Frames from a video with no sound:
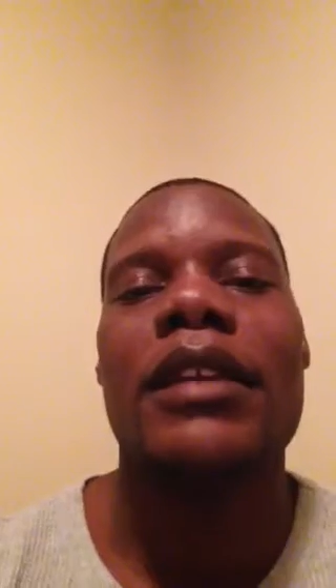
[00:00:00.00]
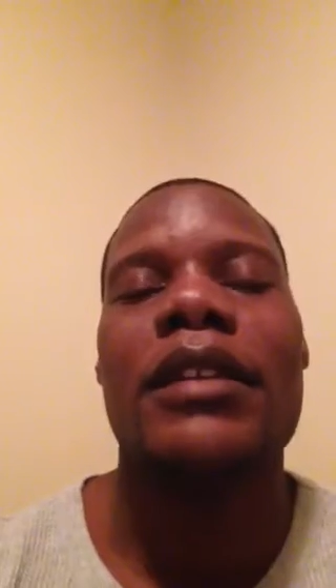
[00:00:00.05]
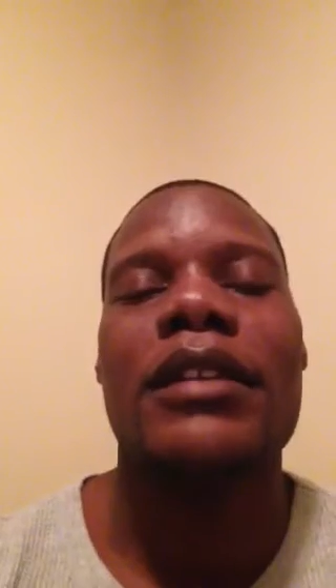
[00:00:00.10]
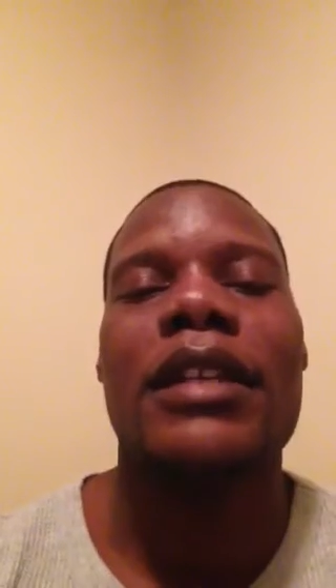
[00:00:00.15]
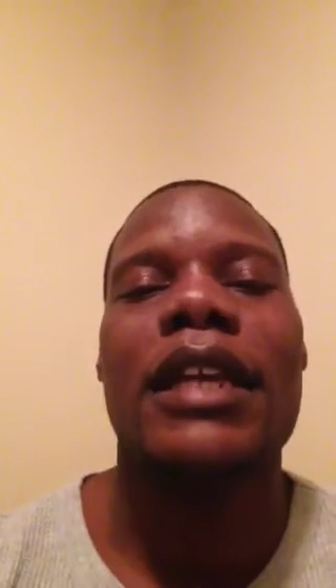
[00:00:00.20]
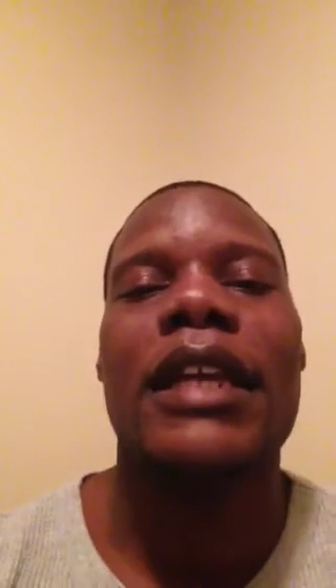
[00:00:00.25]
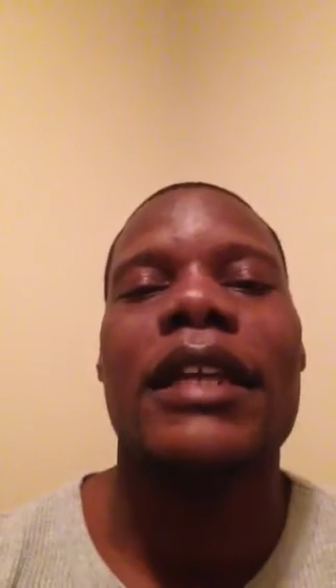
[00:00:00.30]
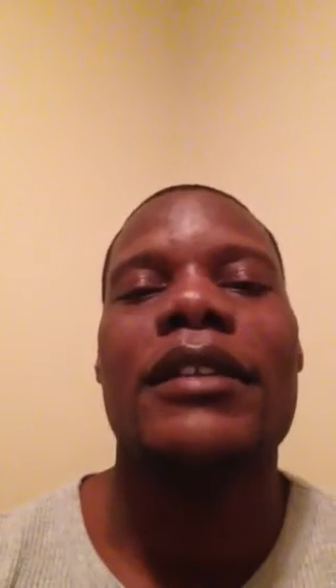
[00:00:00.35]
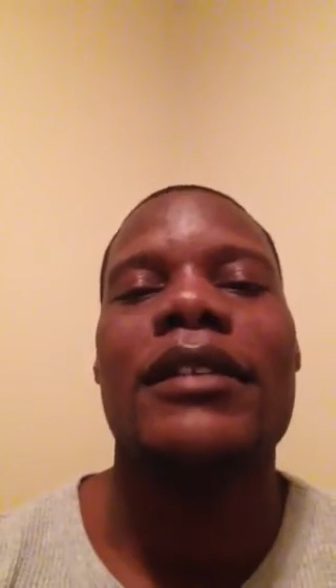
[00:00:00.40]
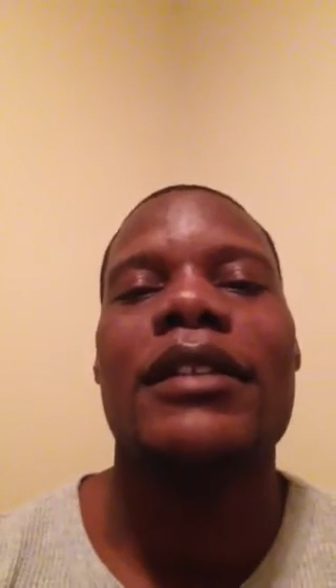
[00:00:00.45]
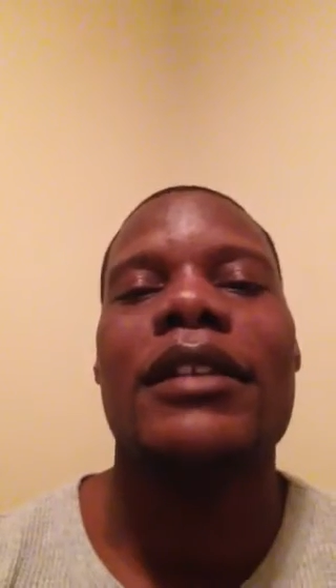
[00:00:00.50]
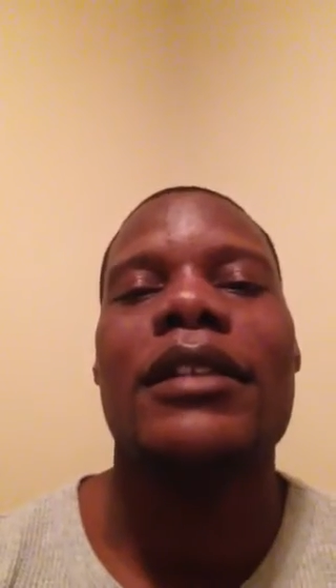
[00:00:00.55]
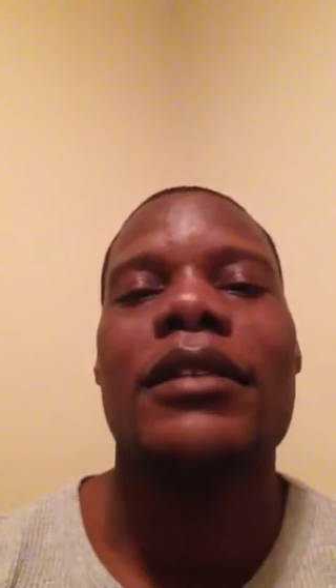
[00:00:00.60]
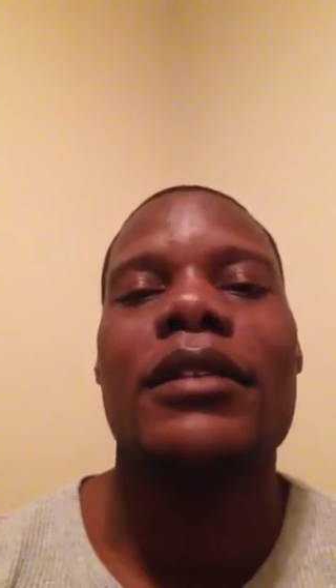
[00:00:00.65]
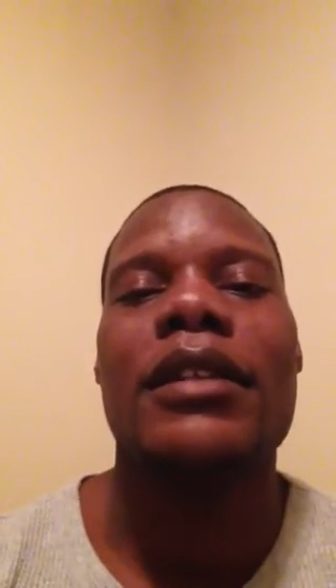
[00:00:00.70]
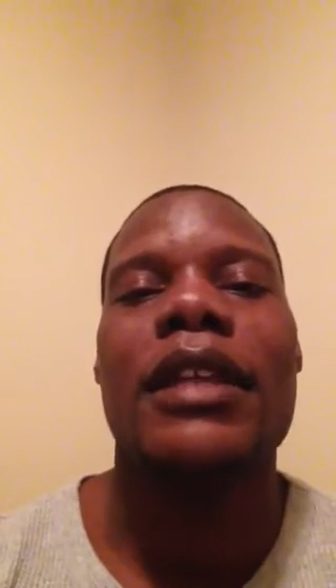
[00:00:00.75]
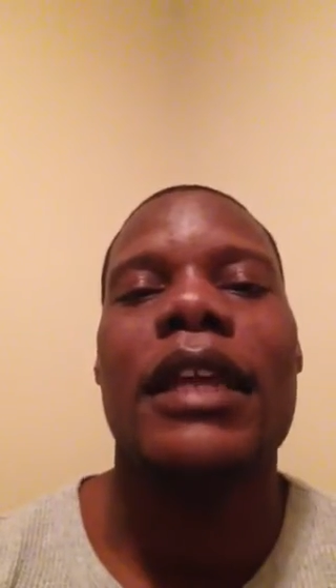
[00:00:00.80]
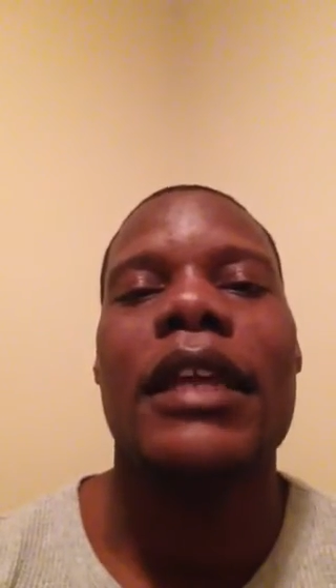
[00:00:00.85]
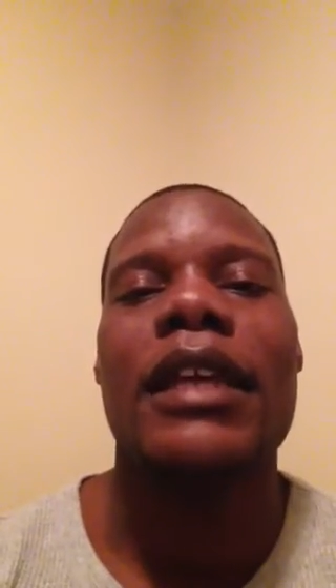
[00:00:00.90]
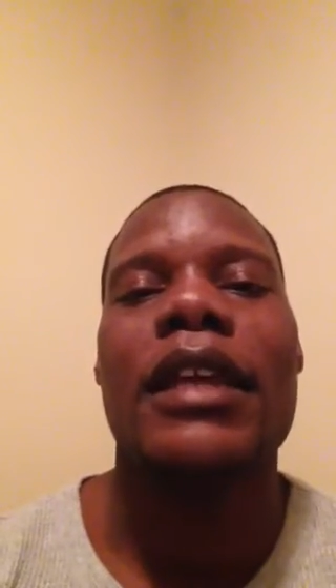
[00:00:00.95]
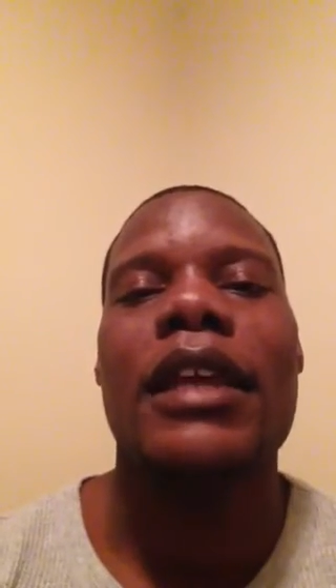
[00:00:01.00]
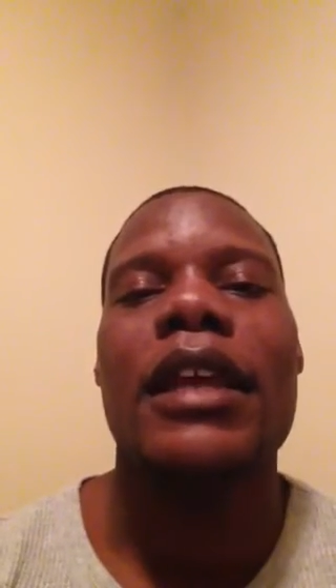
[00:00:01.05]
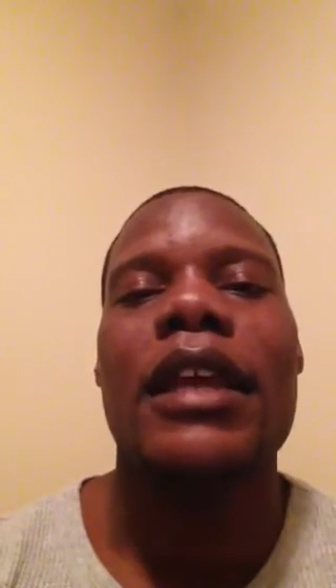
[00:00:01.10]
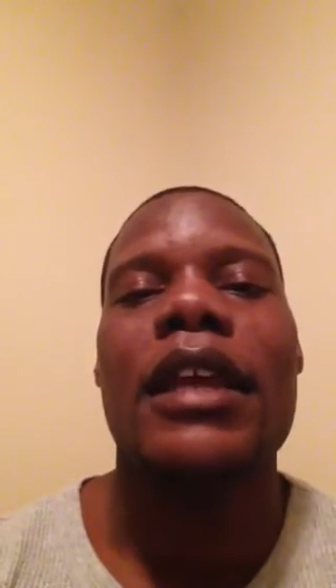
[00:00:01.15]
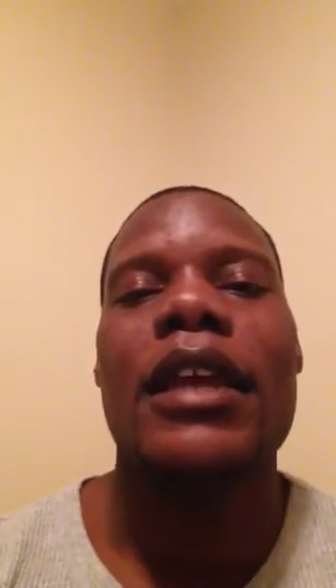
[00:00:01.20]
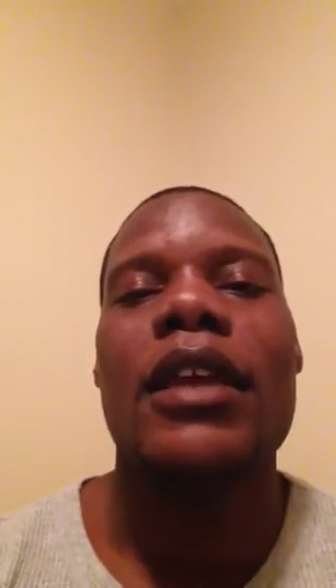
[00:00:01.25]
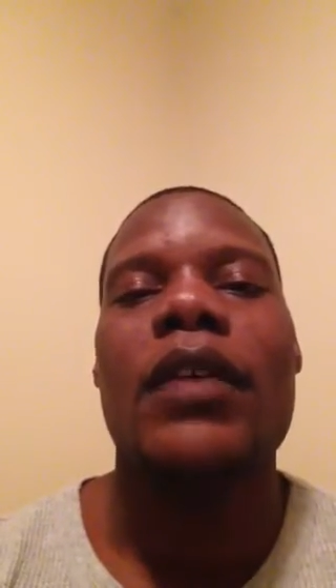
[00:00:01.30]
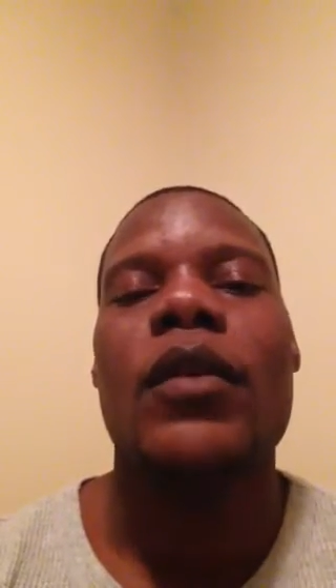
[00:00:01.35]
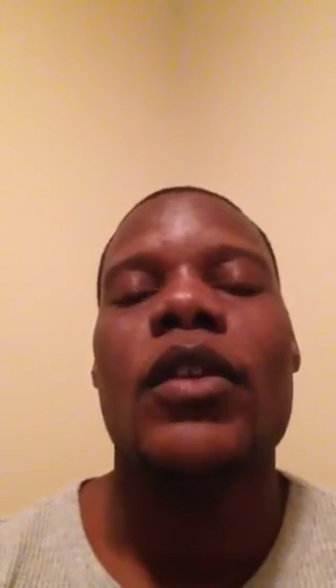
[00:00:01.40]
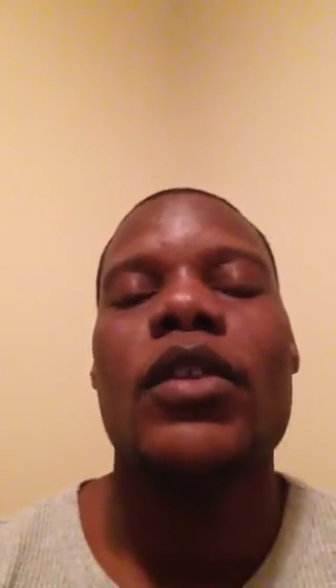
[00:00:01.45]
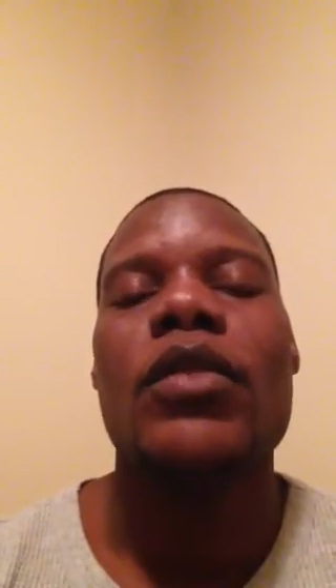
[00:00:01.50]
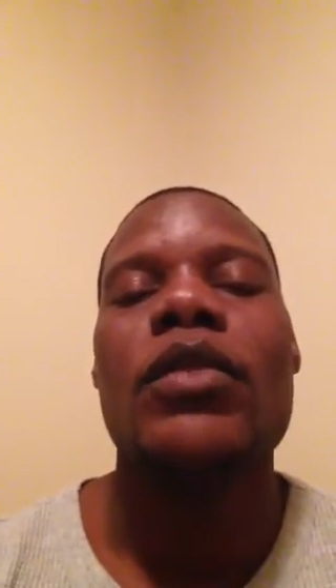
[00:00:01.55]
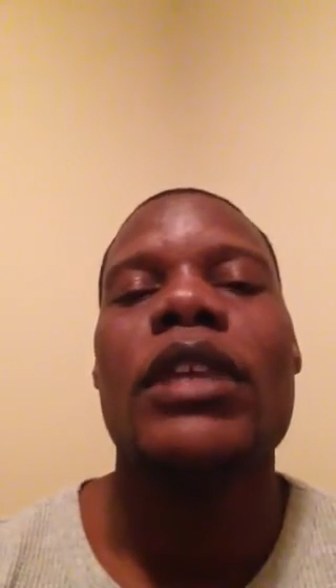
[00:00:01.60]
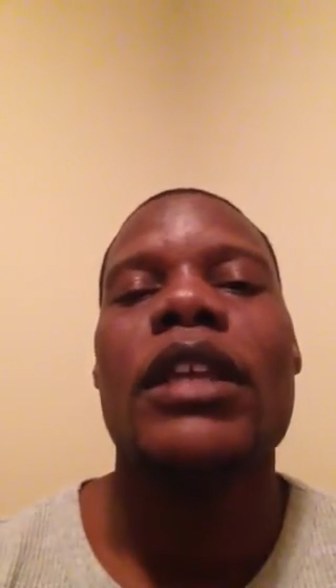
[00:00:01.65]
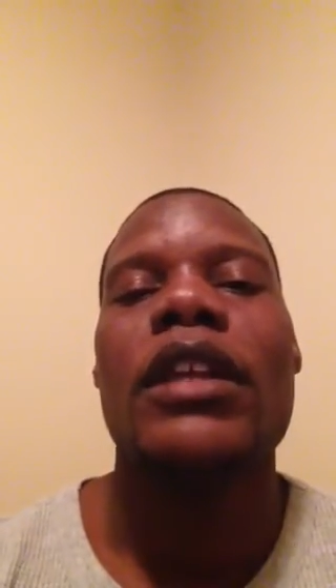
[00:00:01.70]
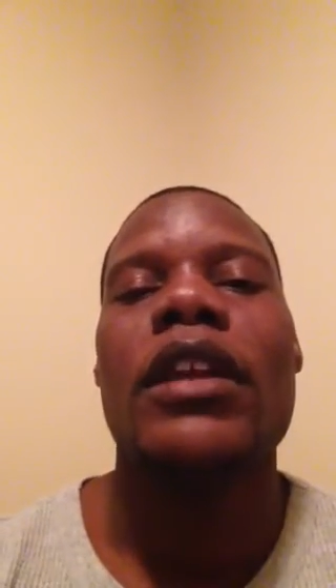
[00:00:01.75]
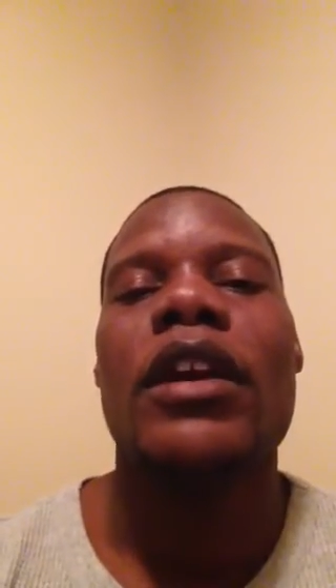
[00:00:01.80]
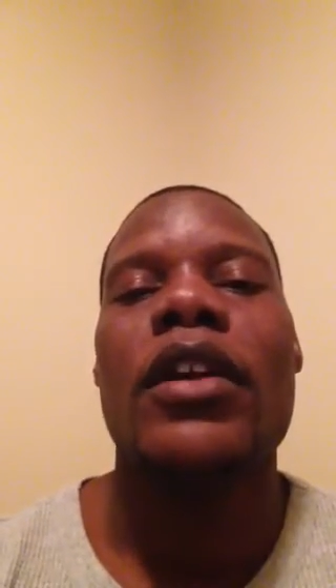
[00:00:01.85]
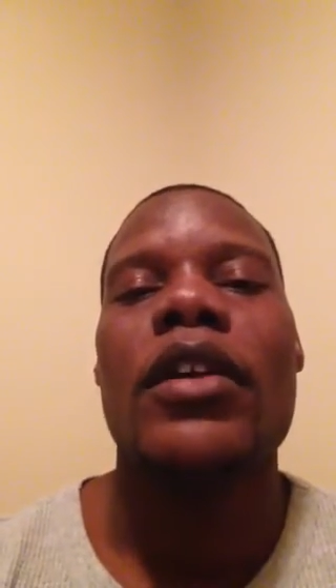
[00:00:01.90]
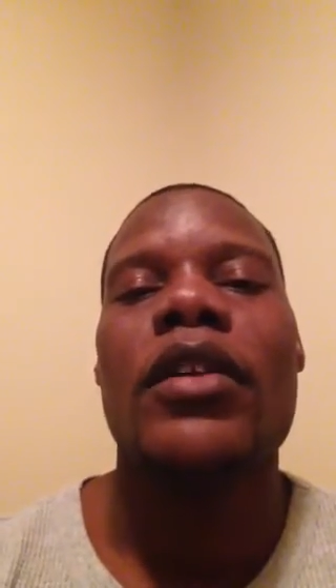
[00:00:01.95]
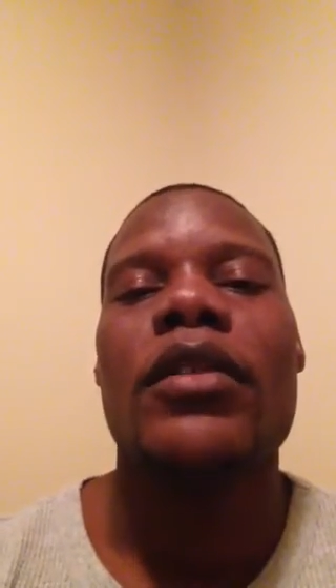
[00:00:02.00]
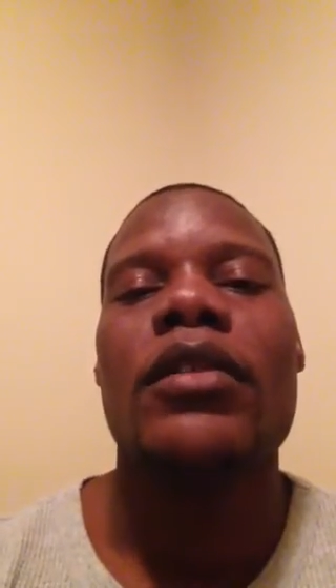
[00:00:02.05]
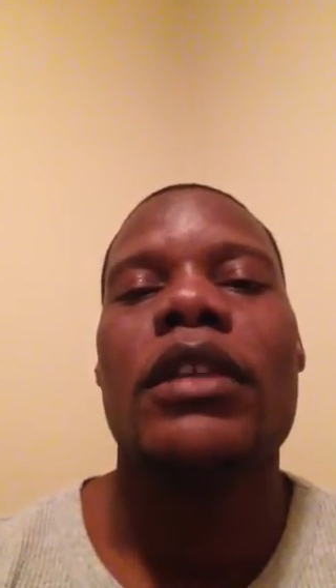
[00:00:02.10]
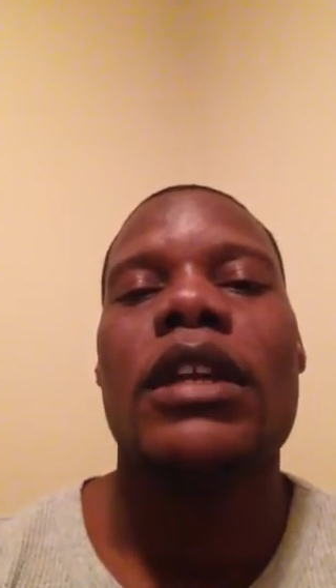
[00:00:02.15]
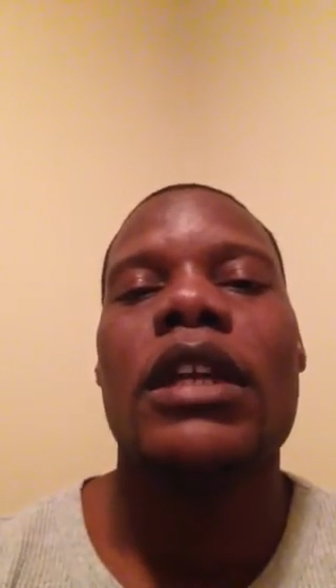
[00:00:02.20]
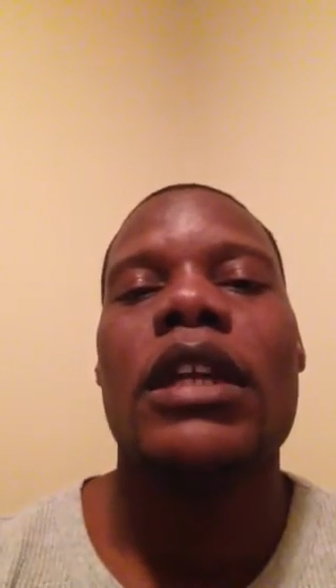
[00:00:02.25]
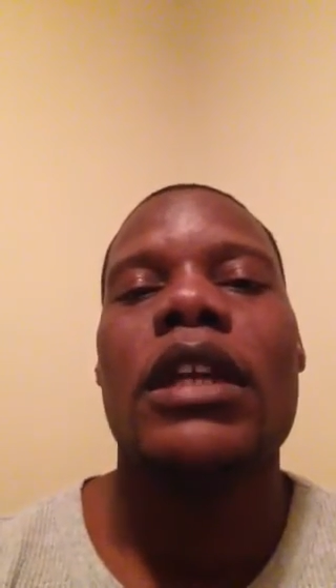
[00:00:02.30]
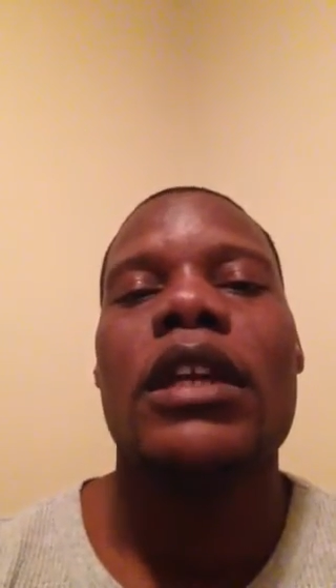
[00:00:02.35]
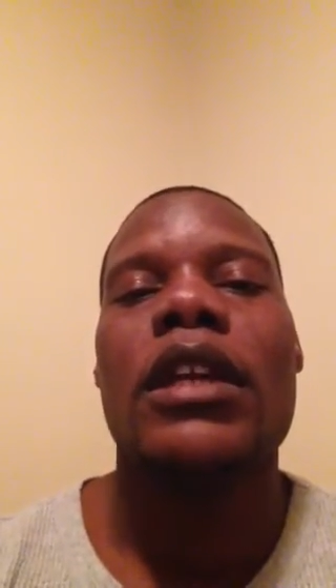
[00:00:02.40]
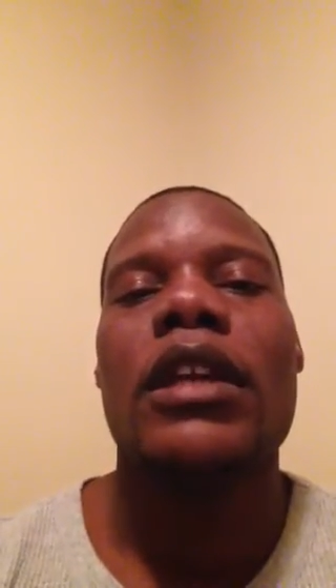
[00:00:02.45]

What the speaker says: It's like when you get hurt,